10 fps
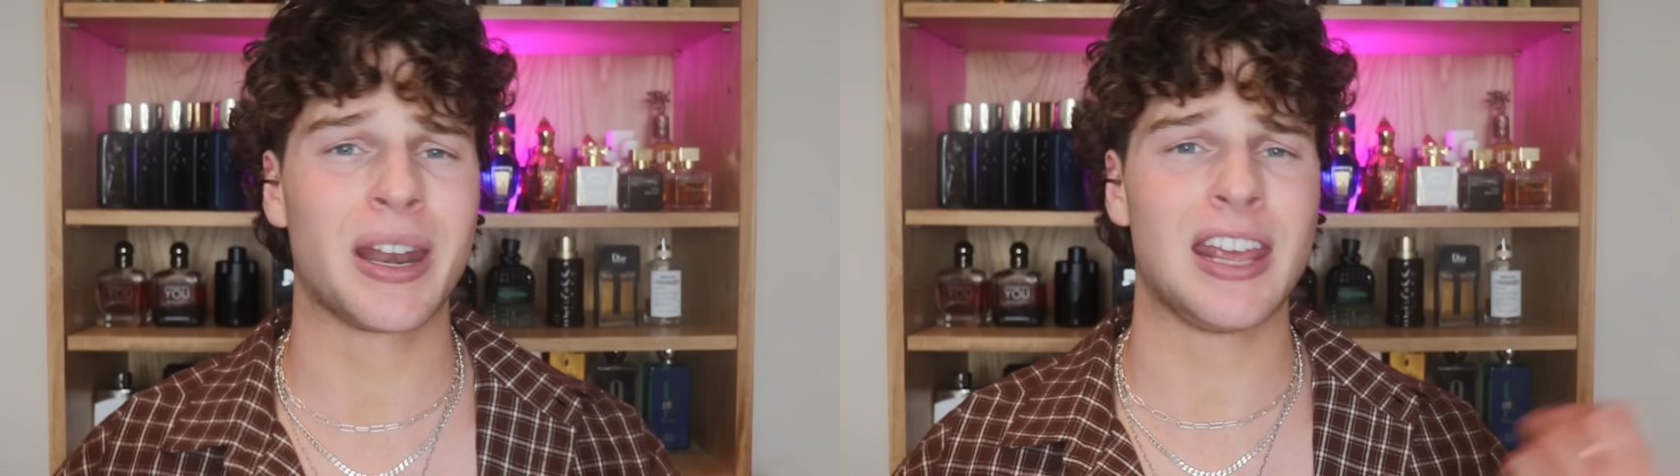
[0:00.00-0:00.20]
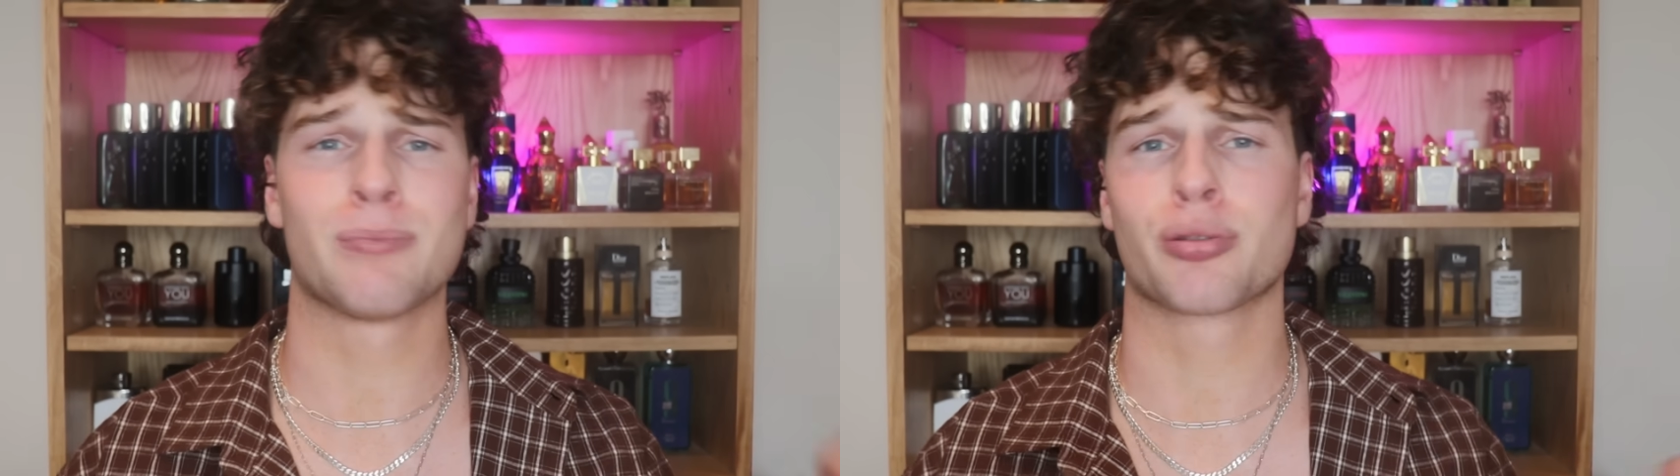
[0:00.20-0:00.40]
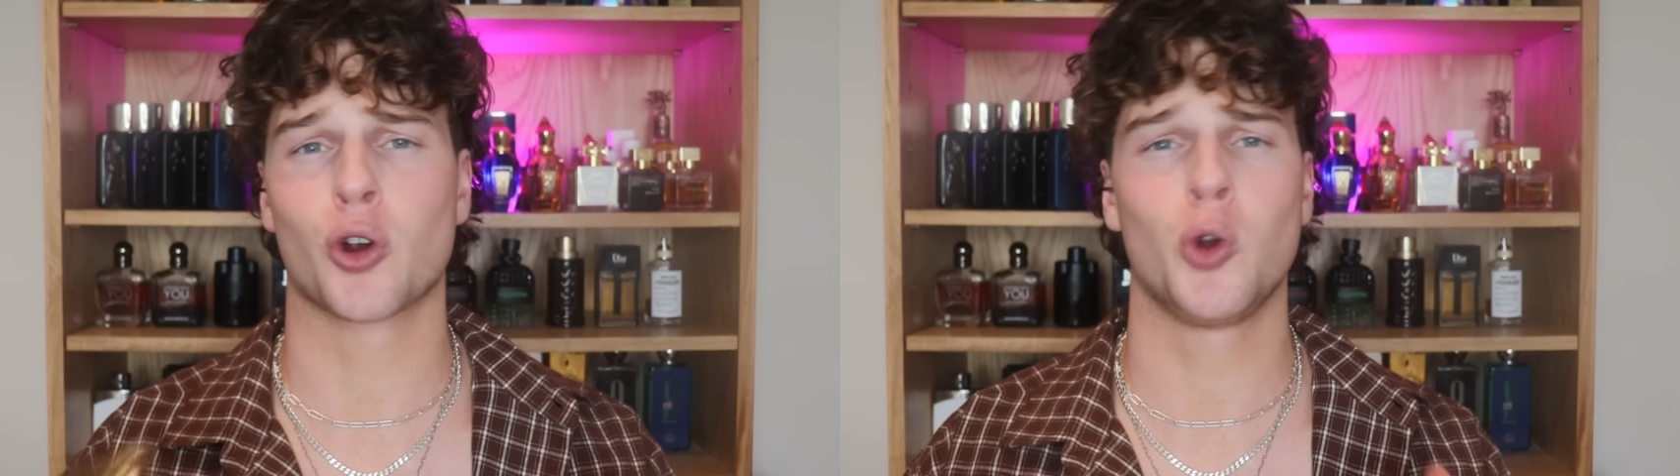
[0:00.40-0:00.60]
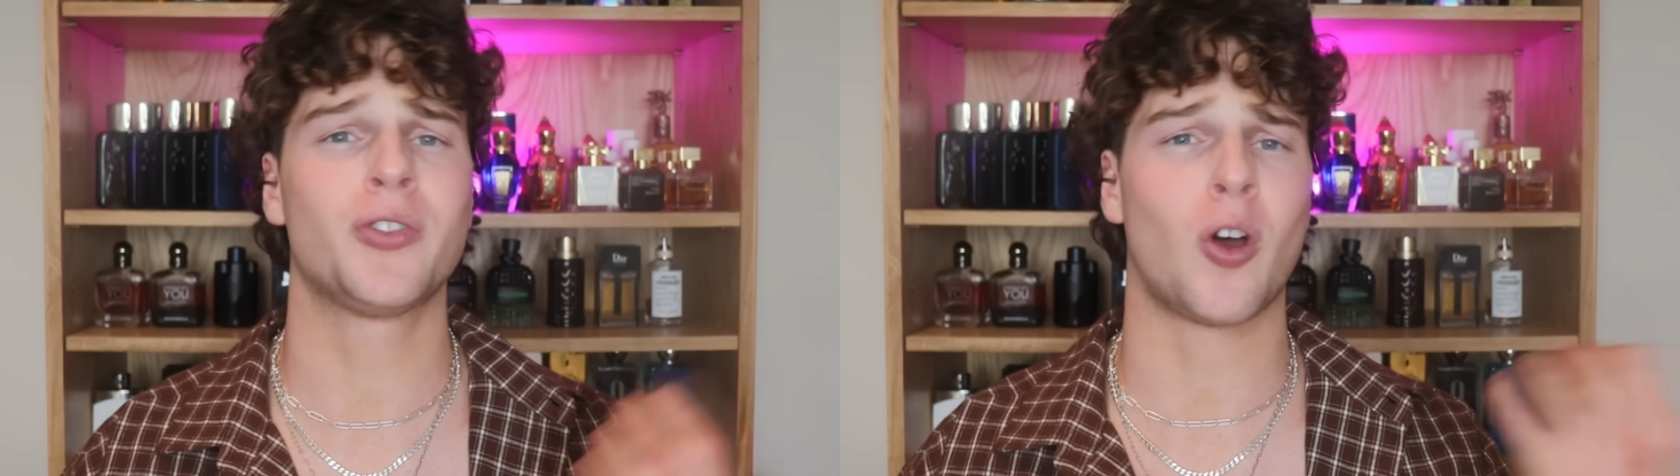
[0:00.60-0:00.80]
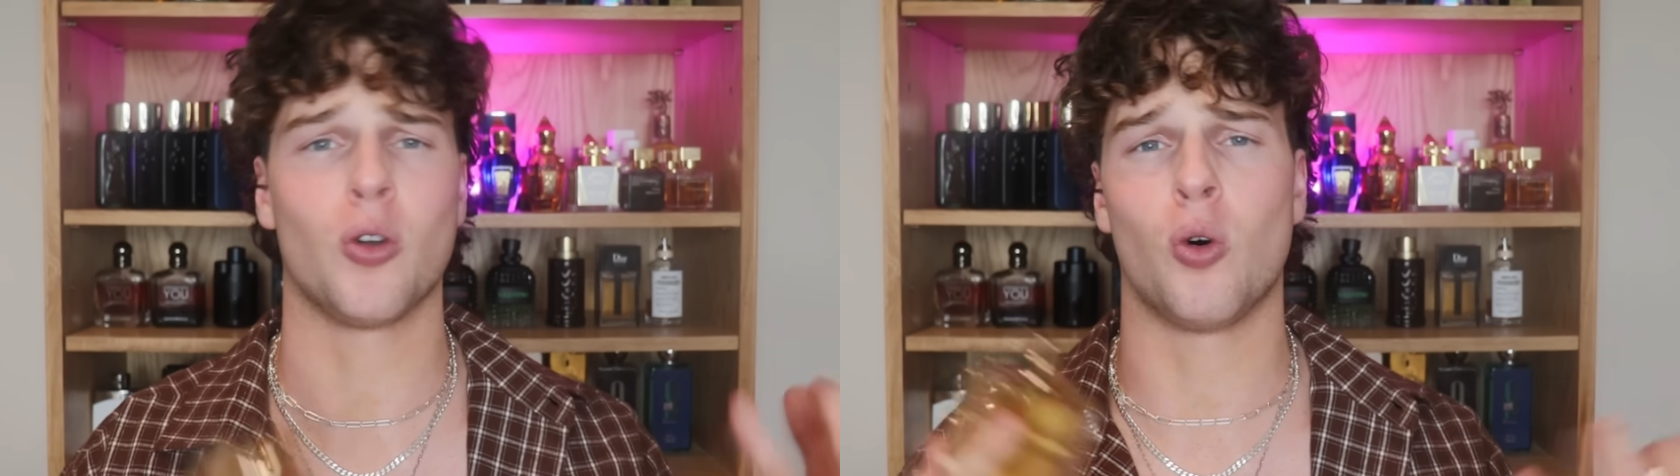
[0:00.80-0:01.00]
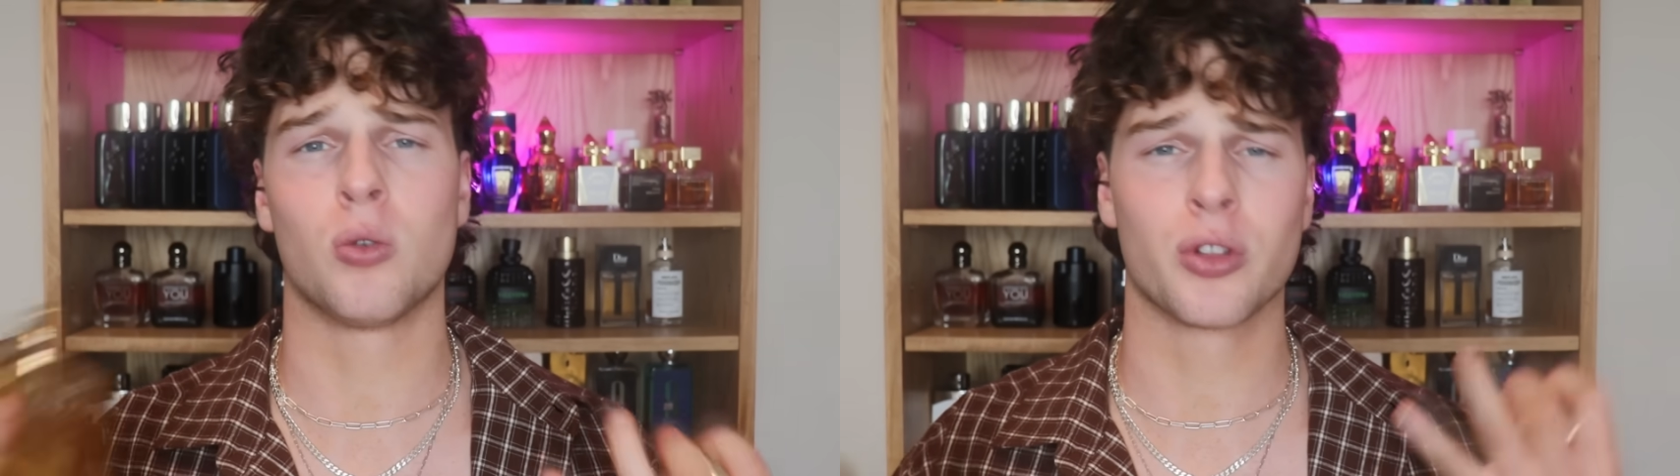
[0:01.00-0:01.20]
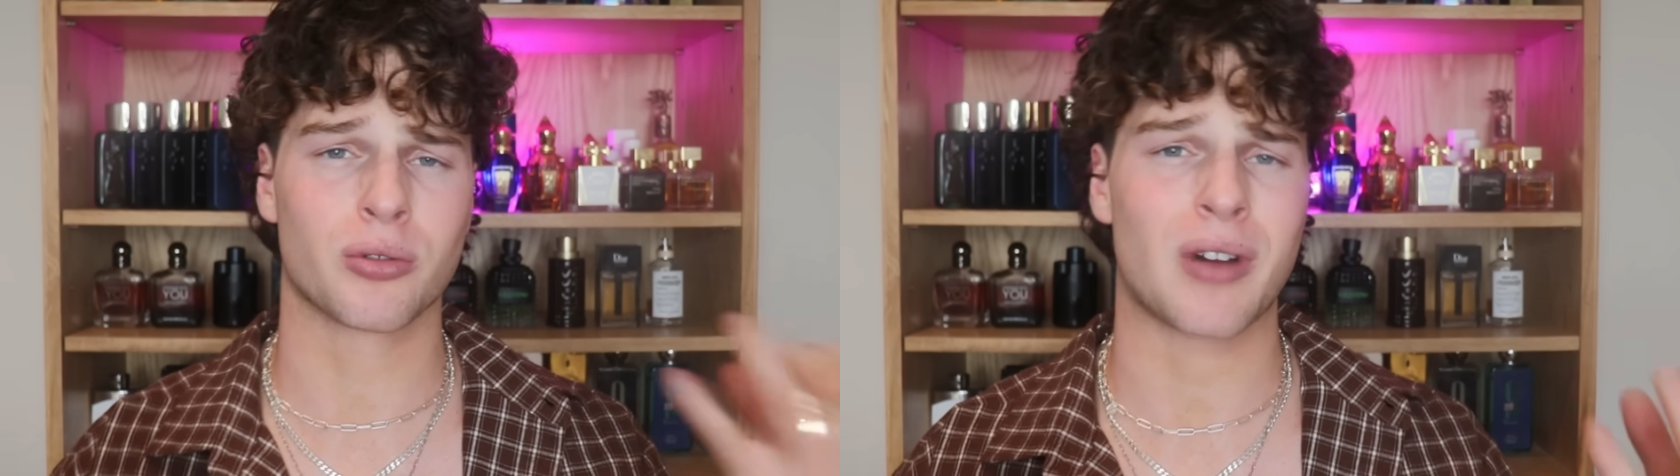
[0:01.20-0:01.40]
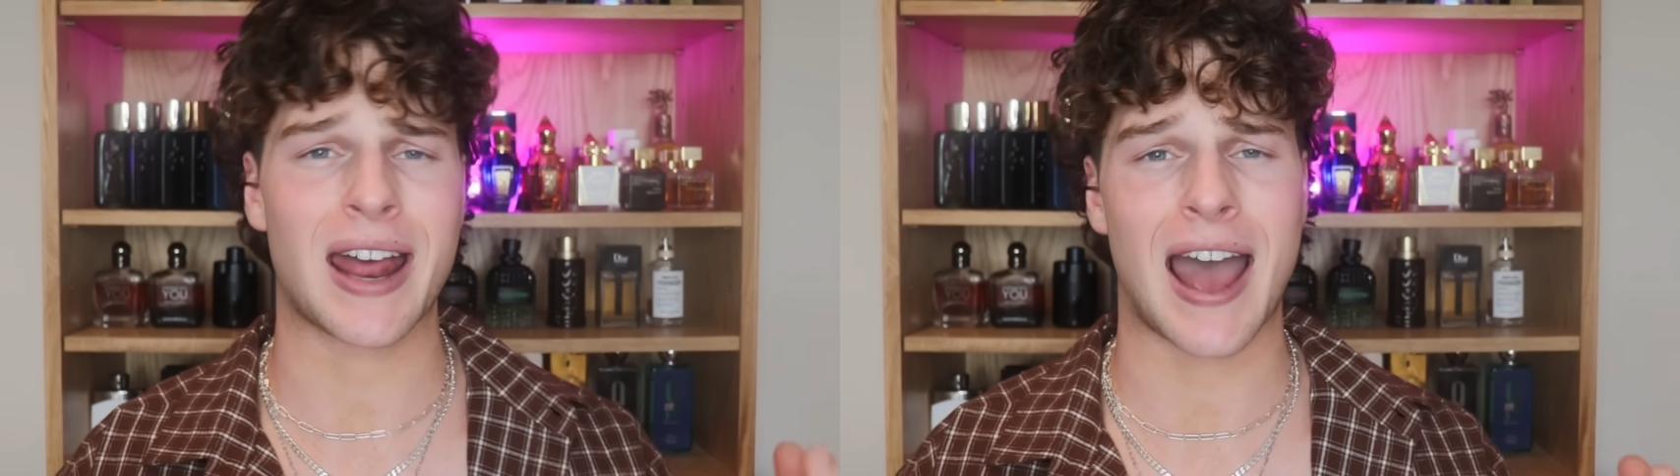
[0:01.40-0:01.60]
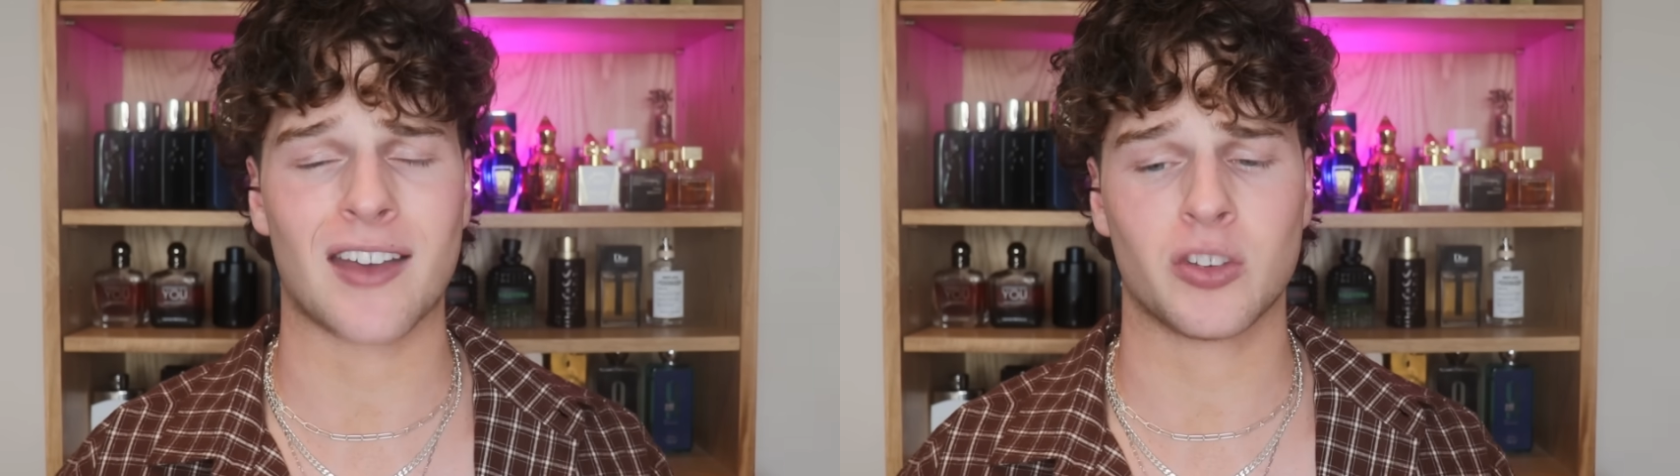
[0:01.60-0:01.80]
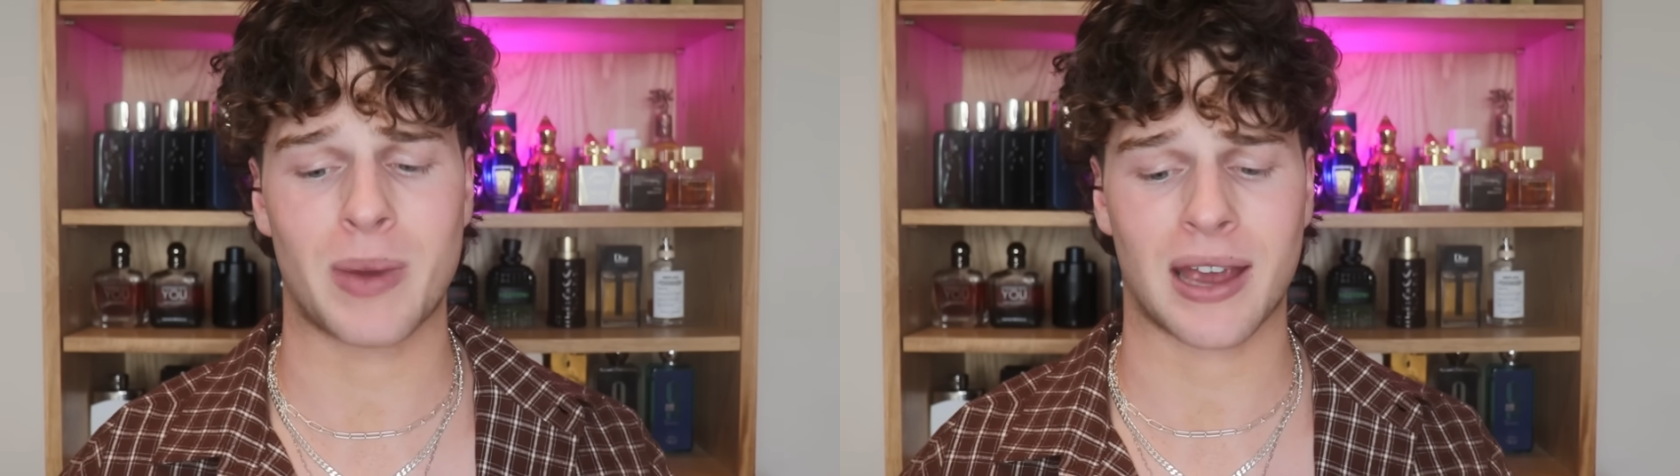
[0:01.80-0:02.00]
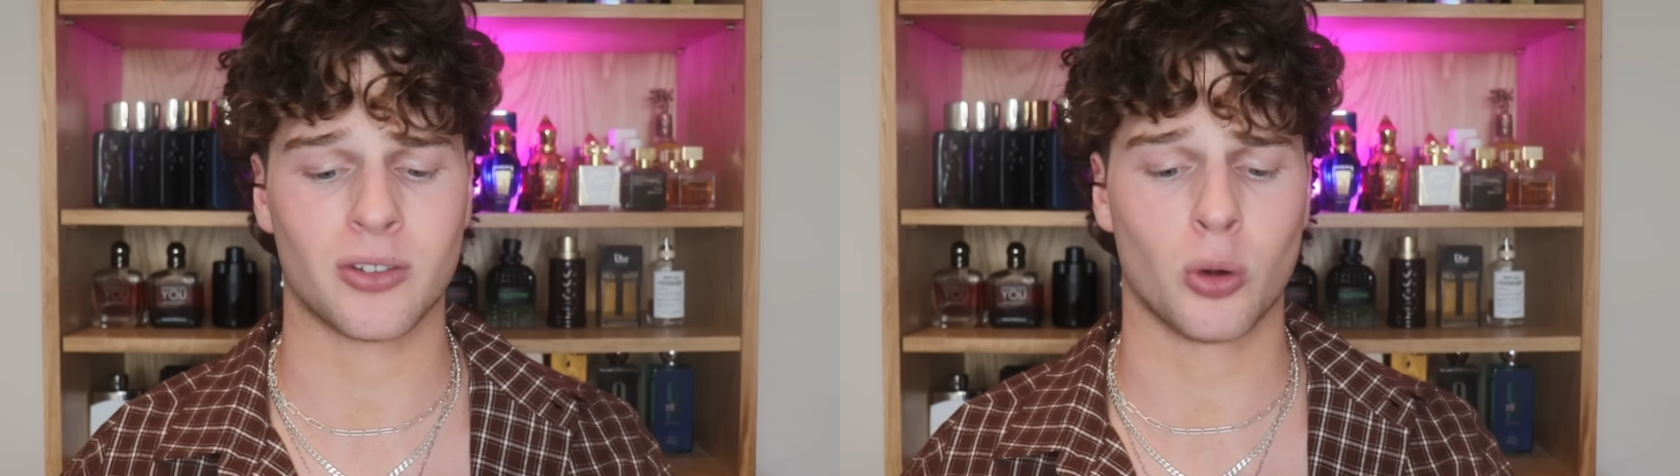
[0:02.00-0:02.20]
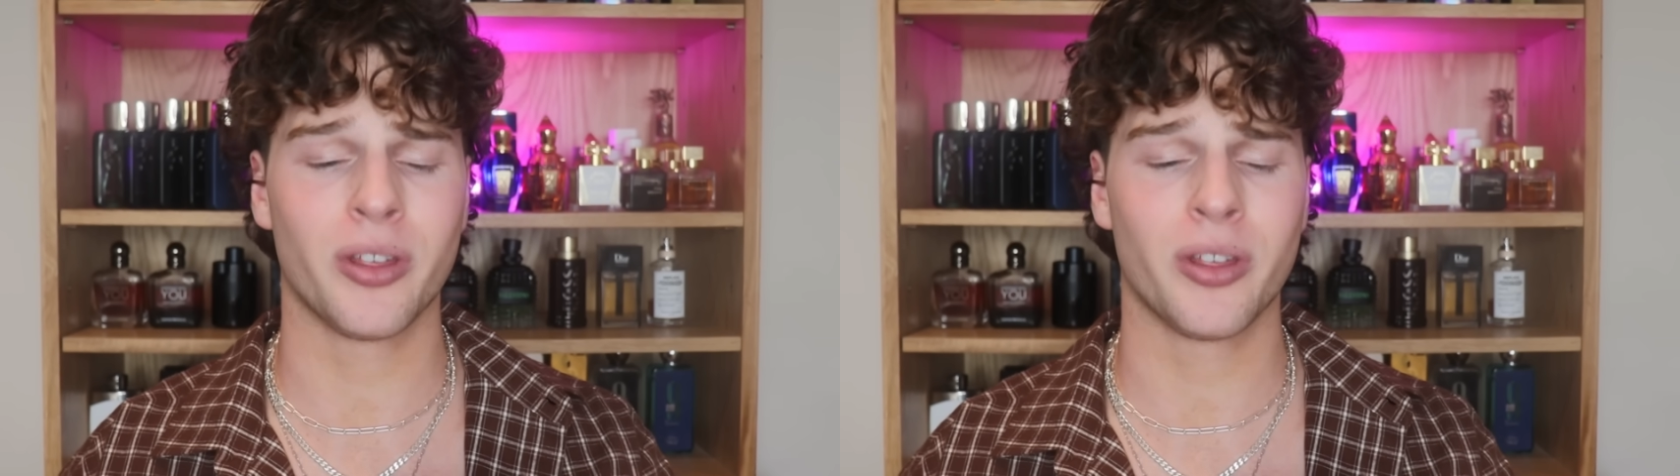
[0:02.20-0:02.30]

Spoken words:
but it improves on all the right aspects.